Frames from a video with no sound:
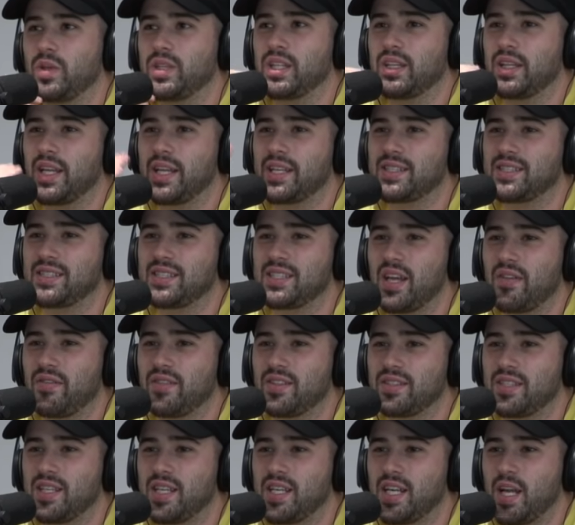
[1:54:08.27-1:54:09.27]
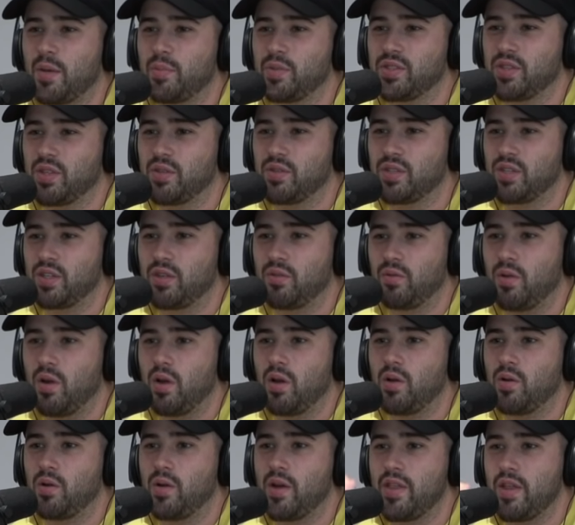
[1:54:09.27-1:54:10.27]
did like seventeen episodes in a
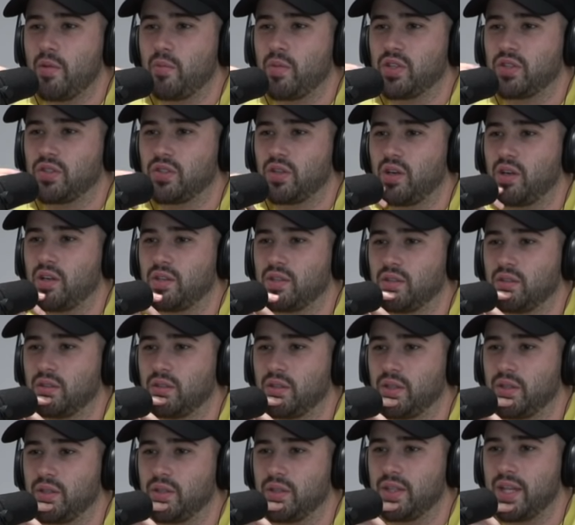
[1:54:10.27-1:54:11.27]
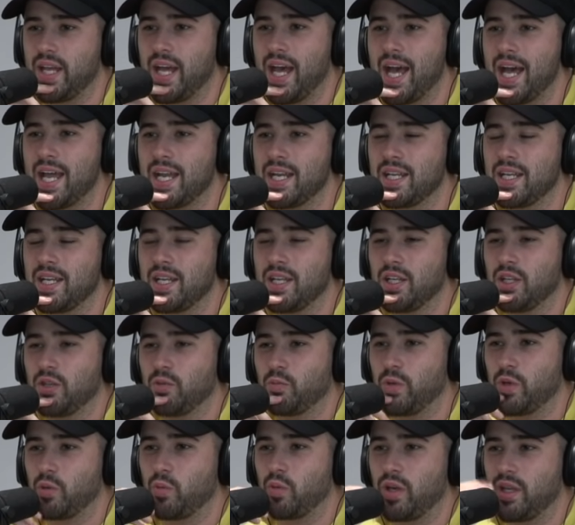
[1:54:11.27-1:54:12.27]
row, and then we started to learn that
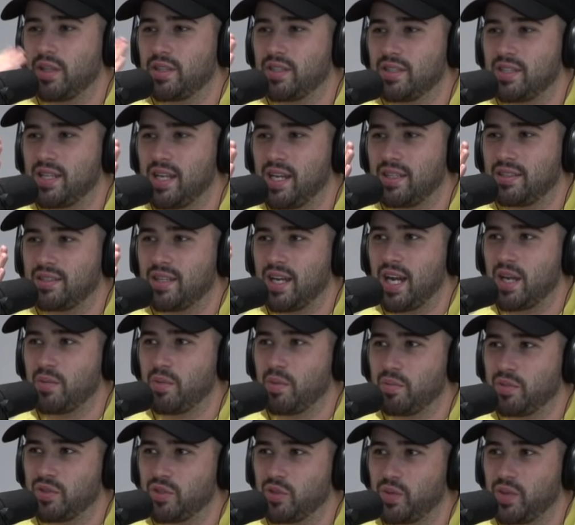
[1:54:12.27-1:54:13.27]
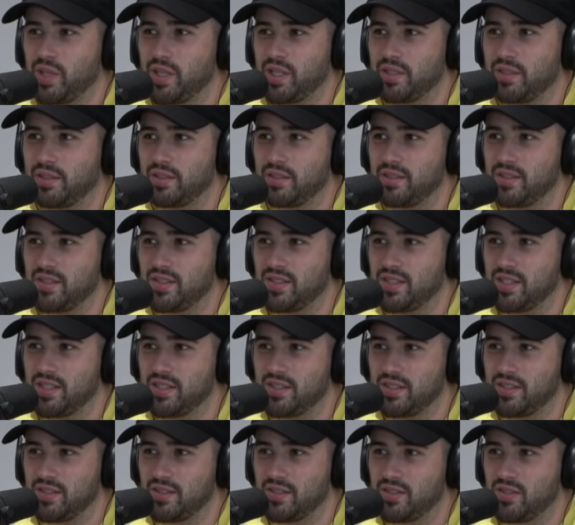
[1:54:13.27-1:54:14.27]
we wanted to take time in between
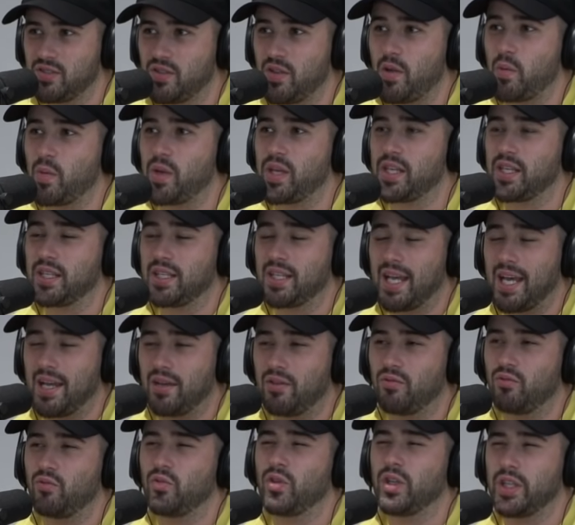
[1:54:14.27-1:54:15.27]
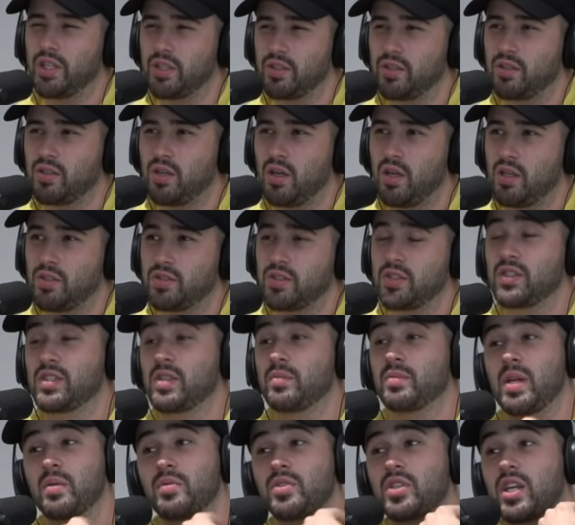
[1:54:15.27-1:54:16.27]
seasons so that we can get really good calls. Because
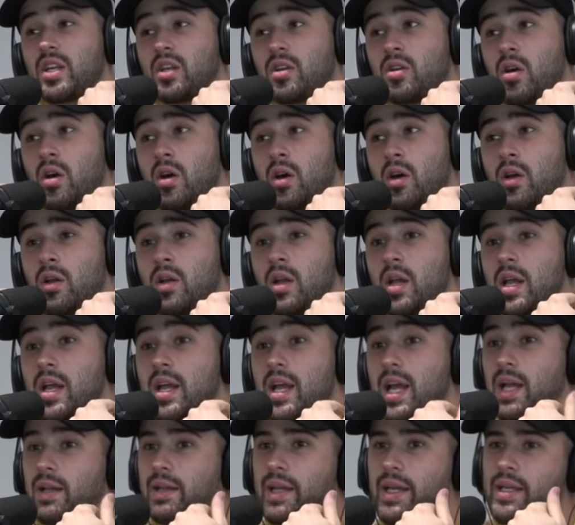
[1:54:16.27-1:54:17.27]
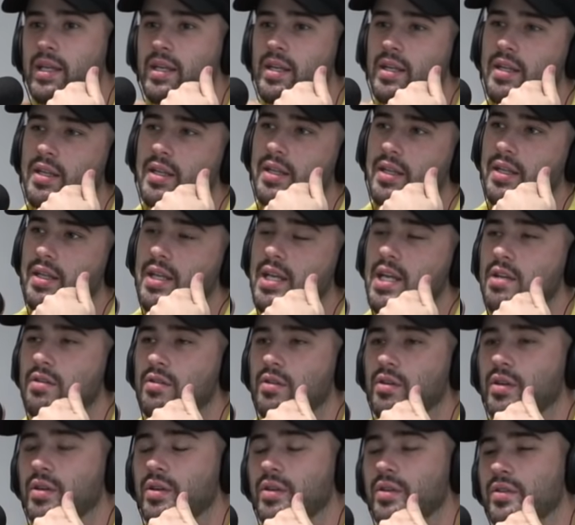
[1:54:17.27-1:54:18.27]
sometimes you get a call and like
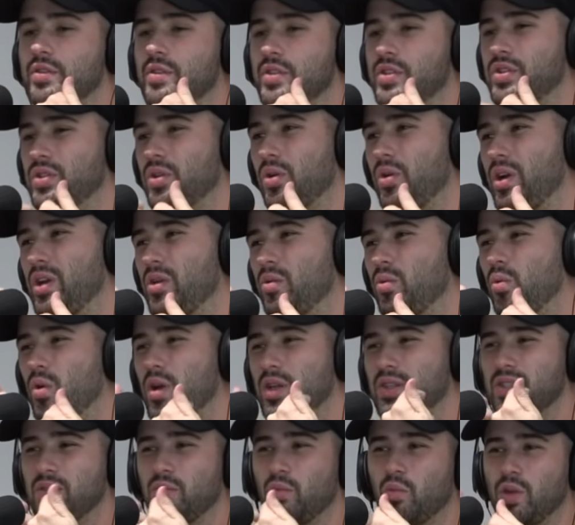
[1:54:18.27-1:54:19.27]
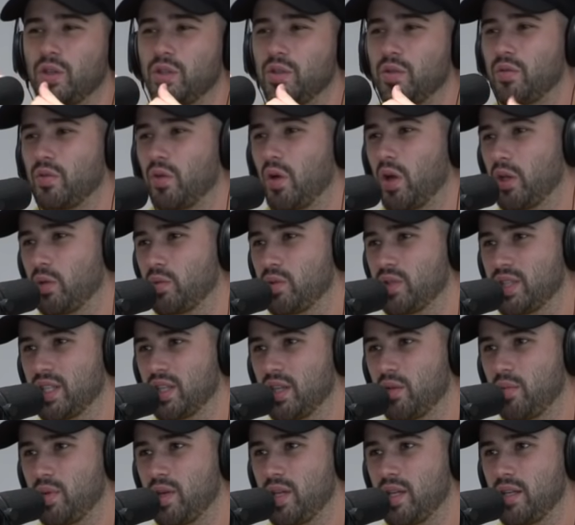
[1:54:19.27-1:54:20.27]
either the story wasn't what you thought it was going
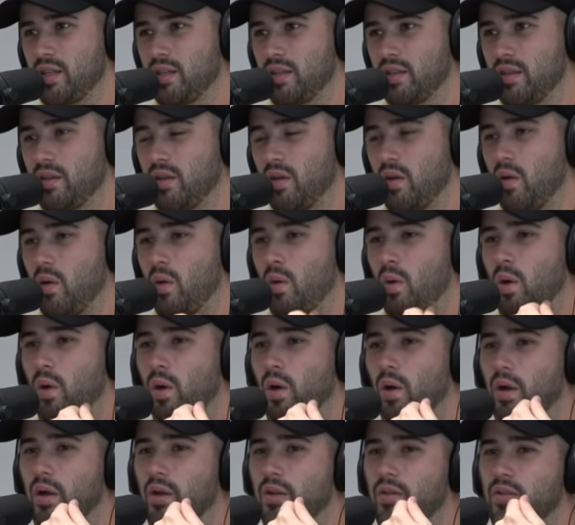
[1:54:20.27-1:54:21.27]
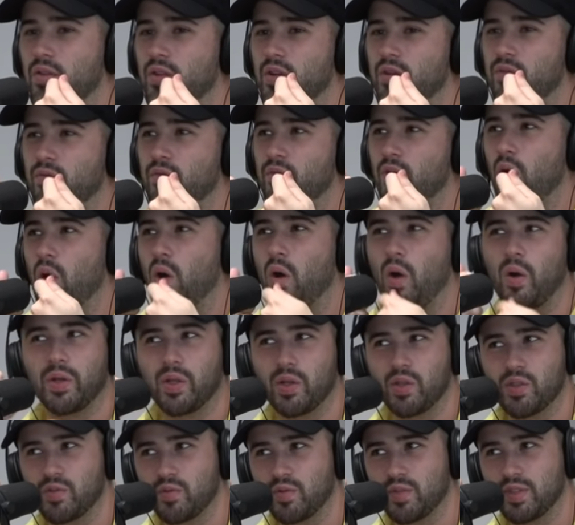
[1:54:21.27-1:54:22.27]
to be, or the the
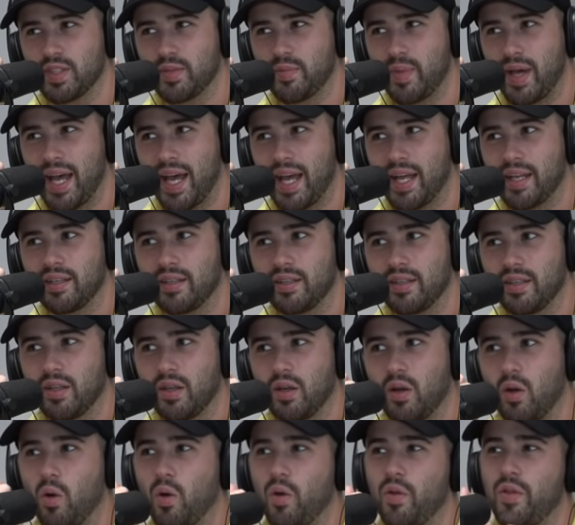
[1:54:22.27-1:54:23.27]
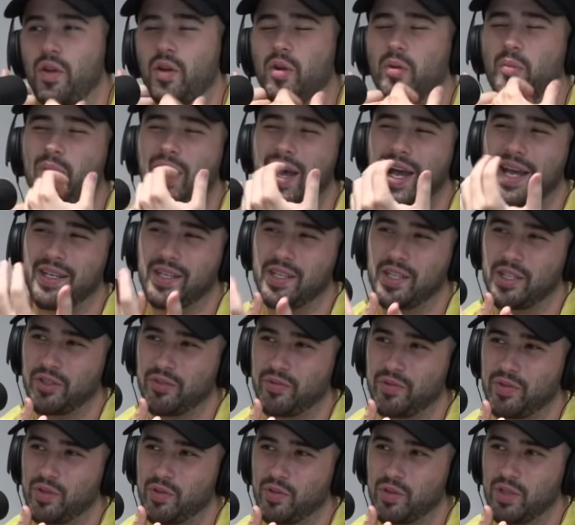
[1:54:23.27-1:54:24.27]
audio is really bad, yeah, or they're a bad
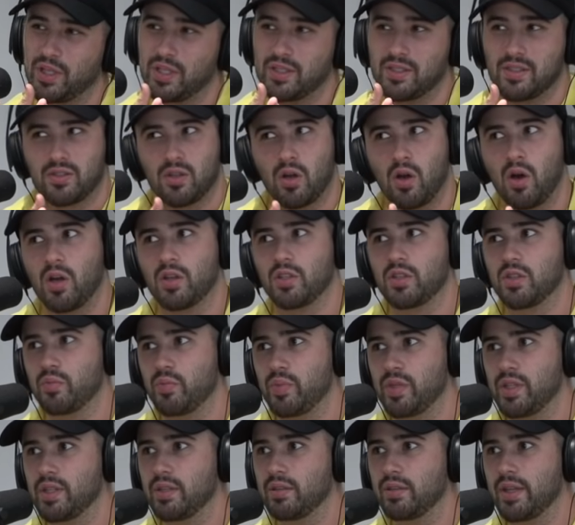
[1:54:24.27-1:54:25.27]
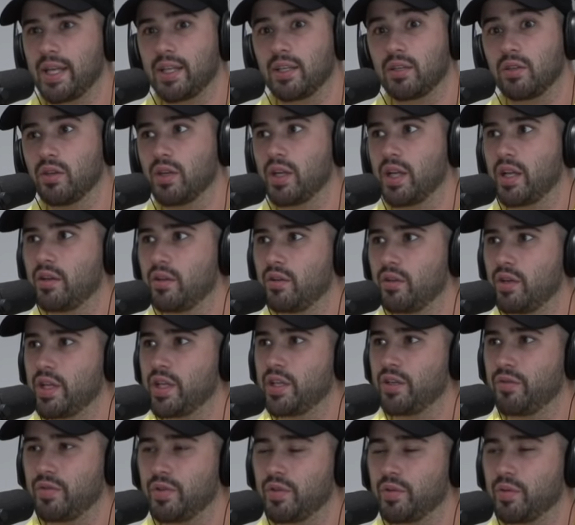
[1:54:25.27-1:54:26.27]
interviewer, because it's hard to be like good at
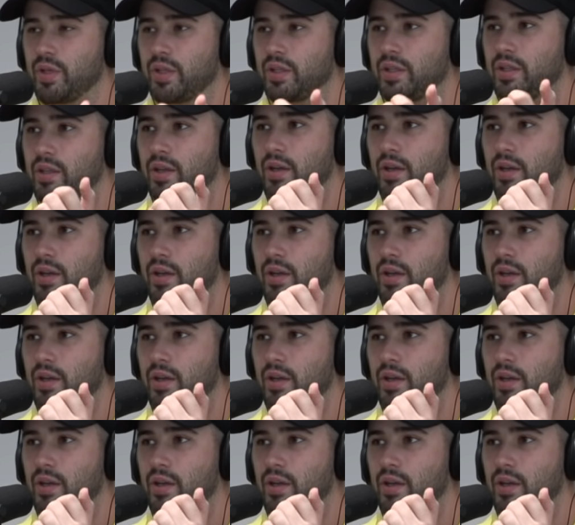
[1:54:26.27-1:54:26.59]
interviewing, you